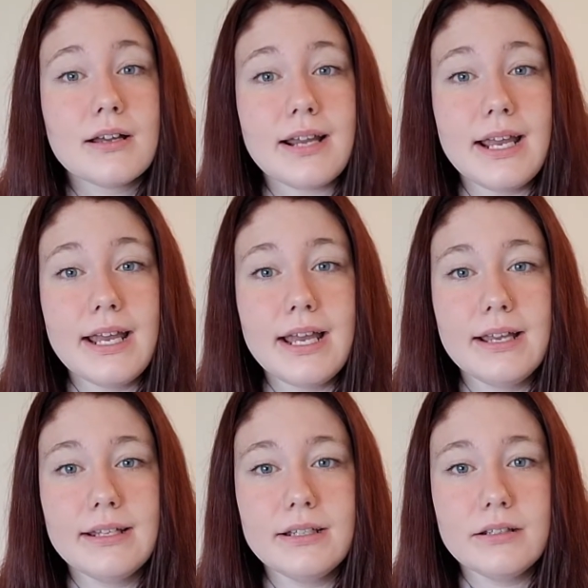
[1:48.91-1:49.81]

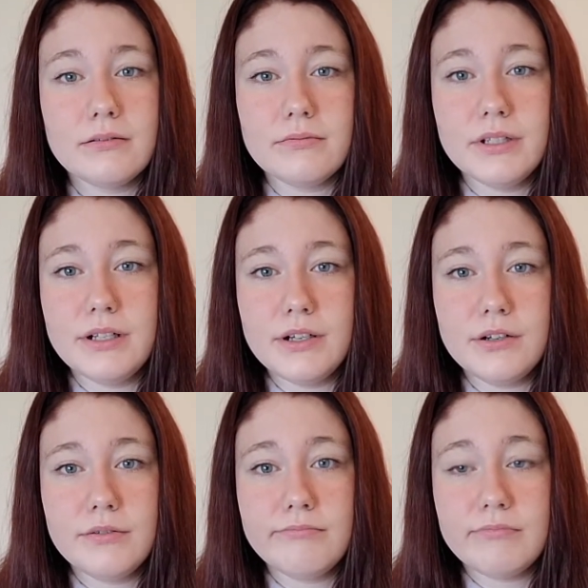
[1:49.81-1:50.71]
And, you
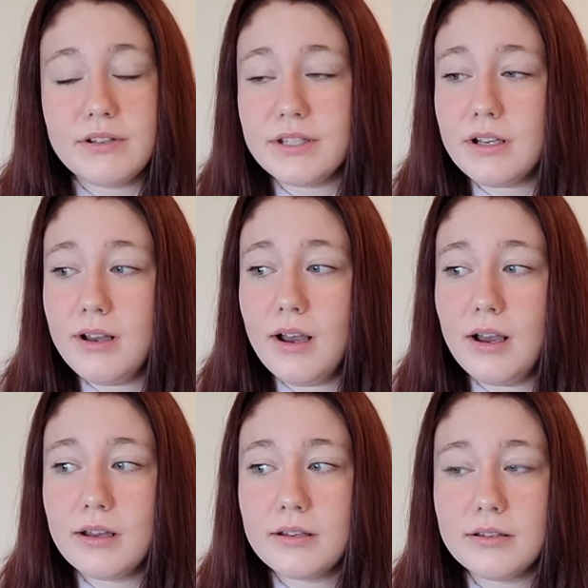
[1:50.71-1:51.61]
know, I was like,
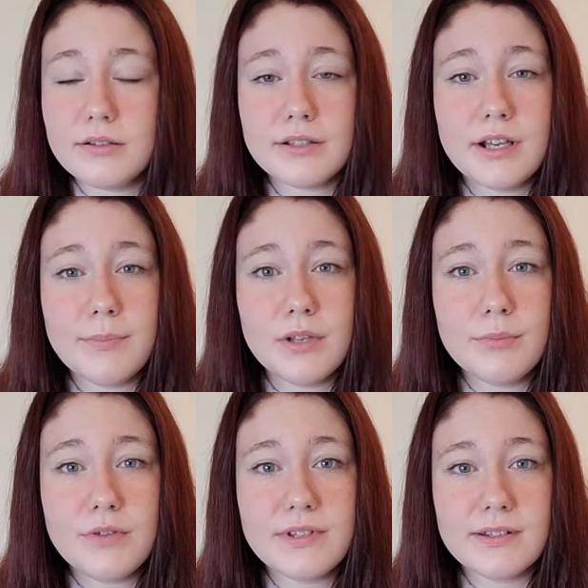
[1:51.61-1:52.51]
there's a couple of
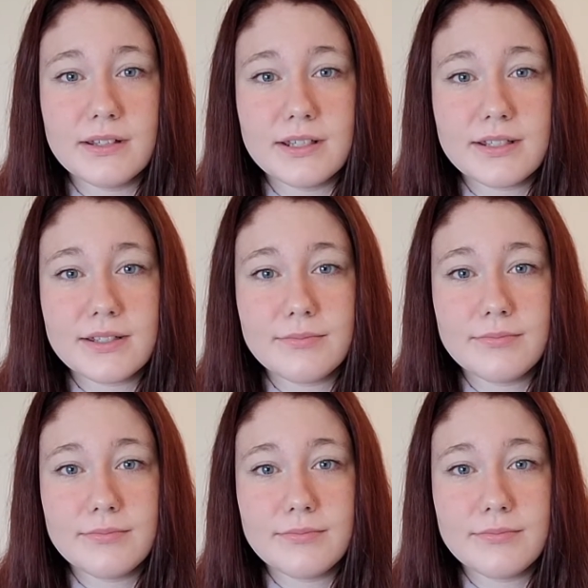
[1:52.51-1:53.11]
movies on this.